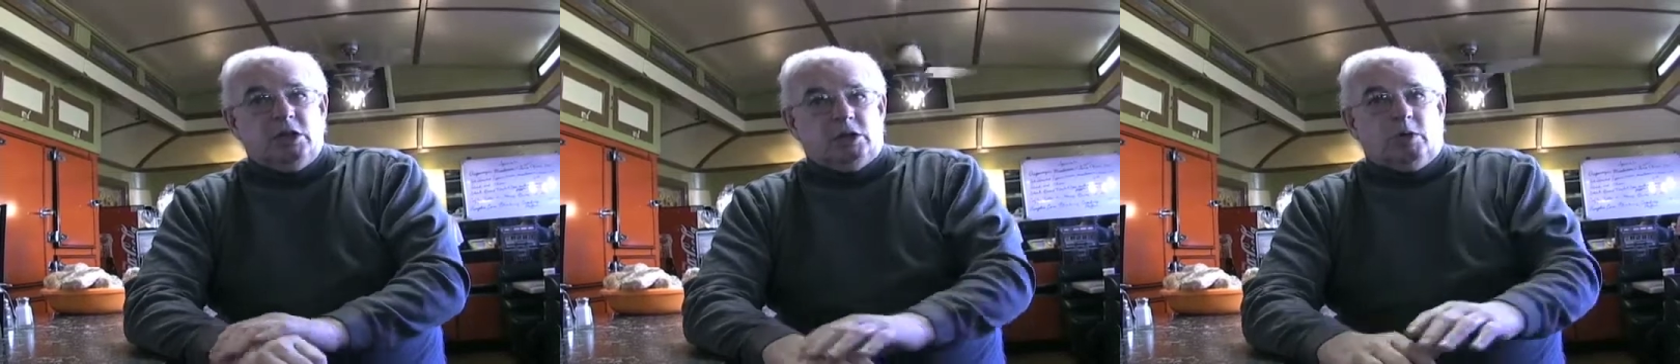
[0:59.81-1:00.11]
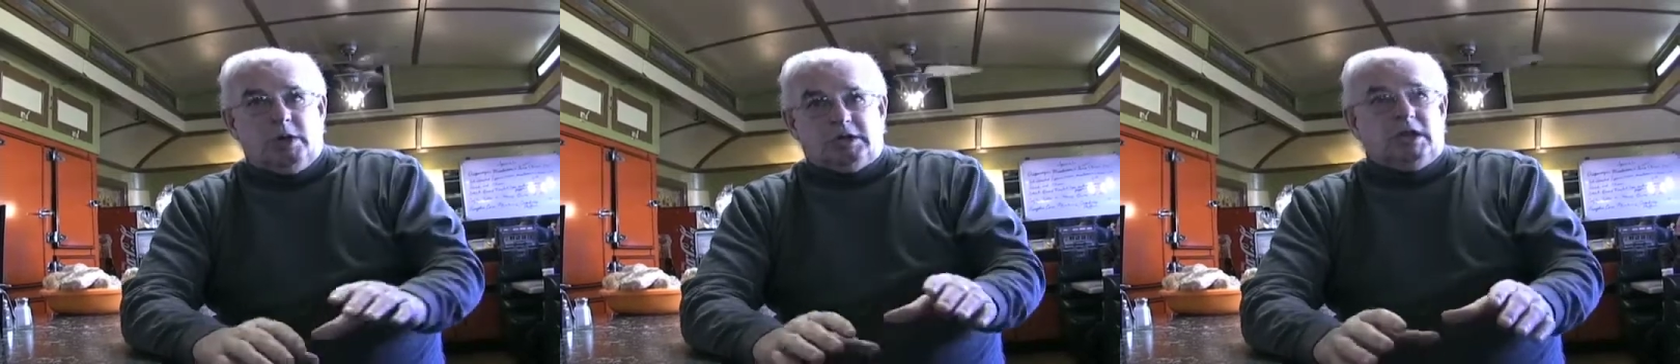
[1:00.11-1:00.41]
So
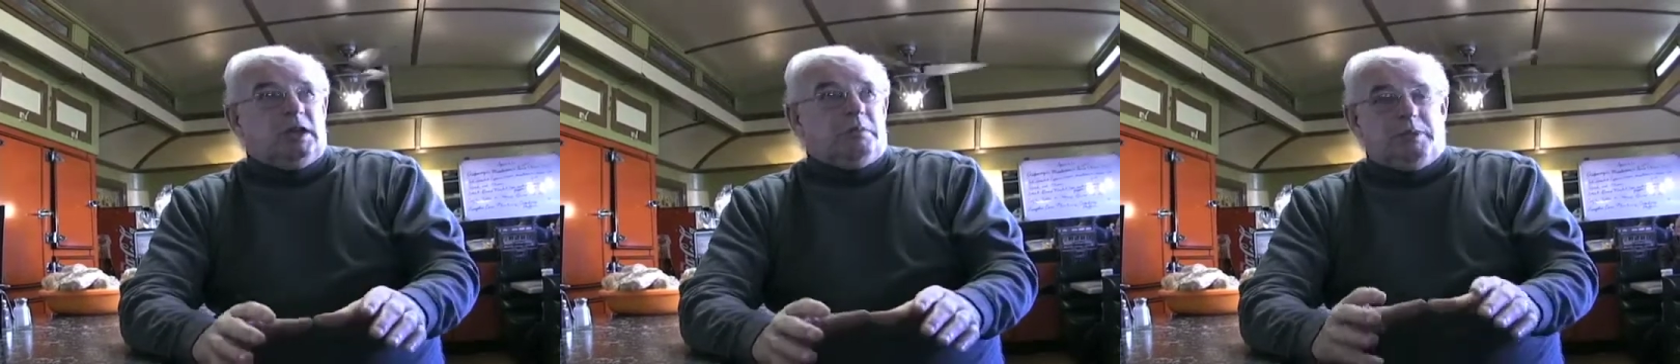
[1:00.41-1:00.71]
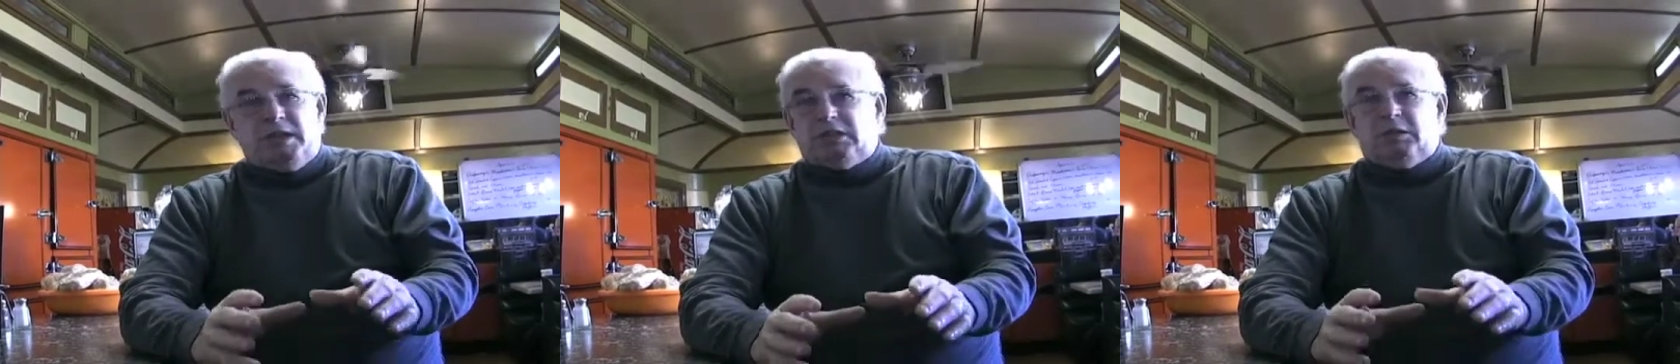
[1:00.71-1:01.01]
it's going to
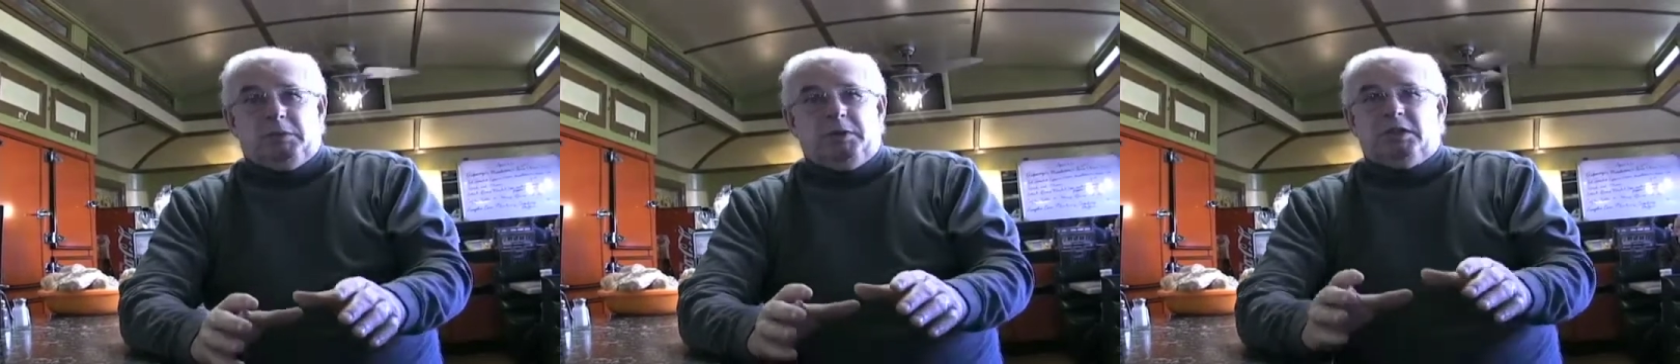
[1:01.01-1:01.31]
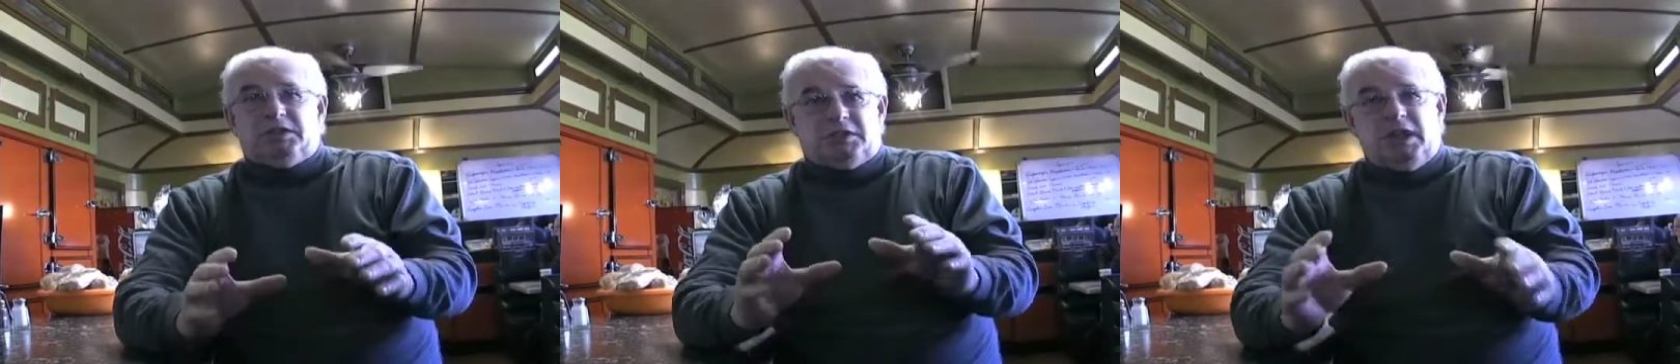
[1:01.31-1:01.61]
basically be
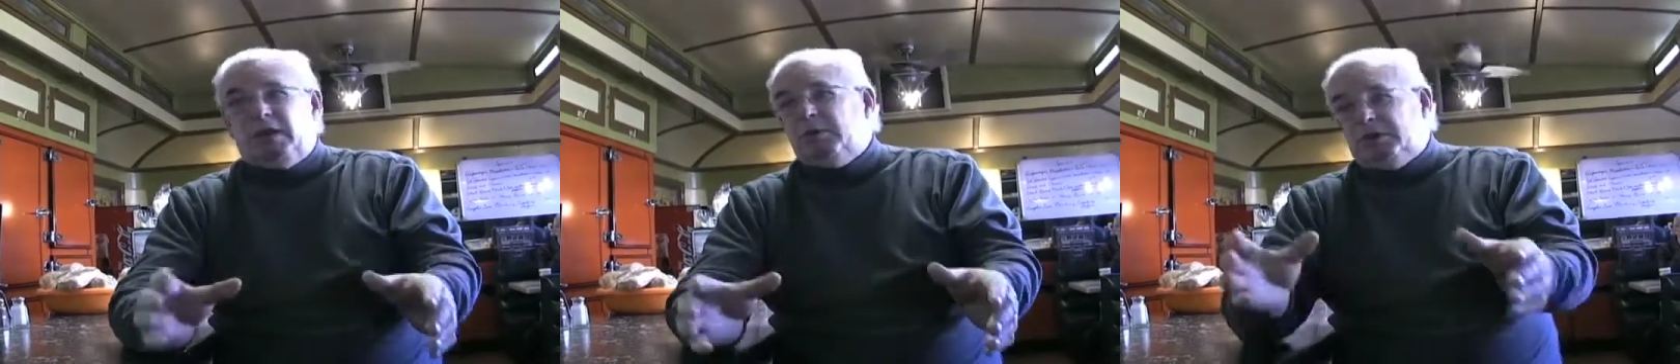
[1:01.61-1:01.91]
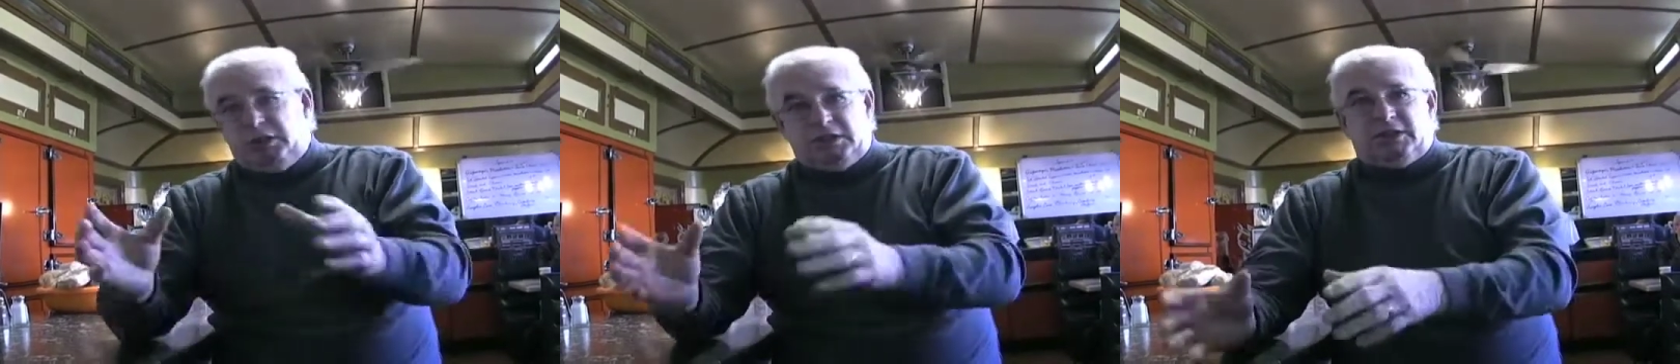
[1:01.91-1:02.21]
the same as
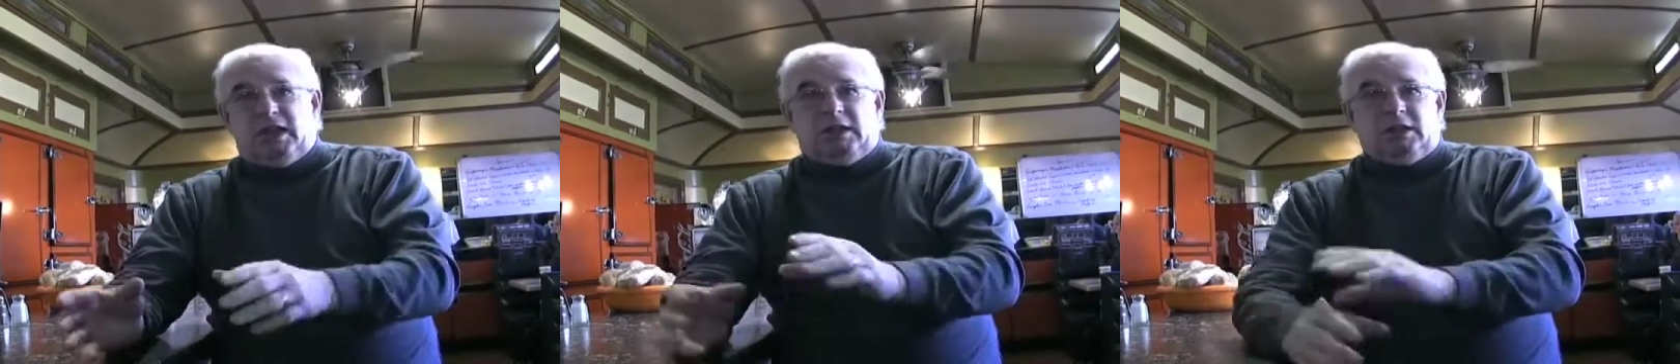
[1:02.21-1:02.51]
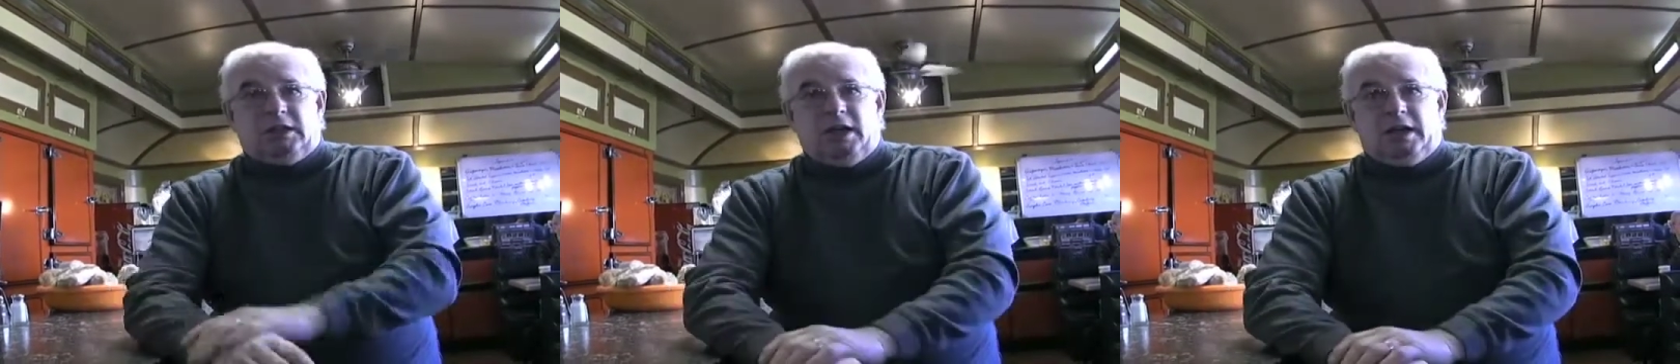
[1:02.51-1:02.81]
the inside of the
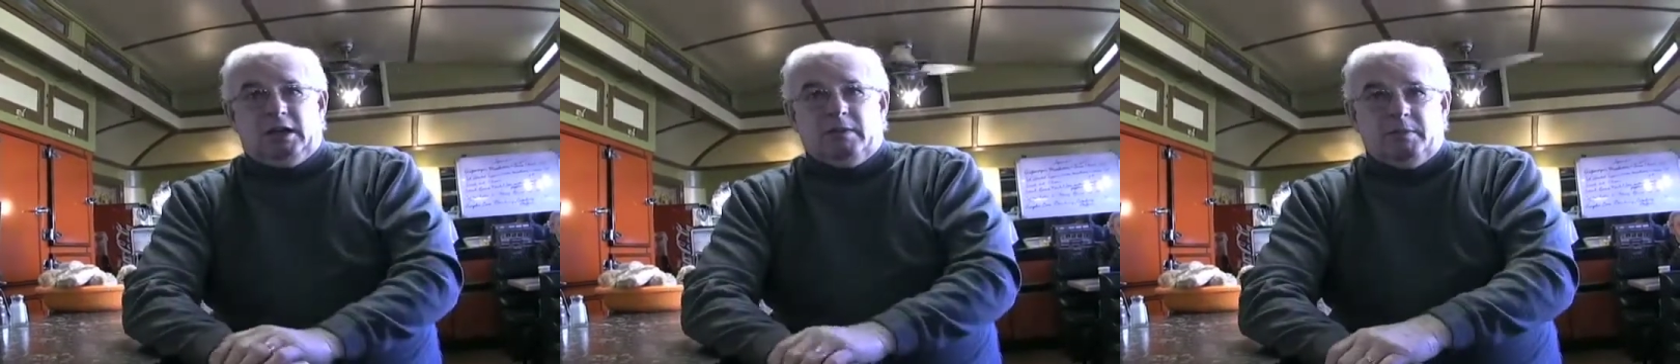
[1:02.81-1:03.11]
diner.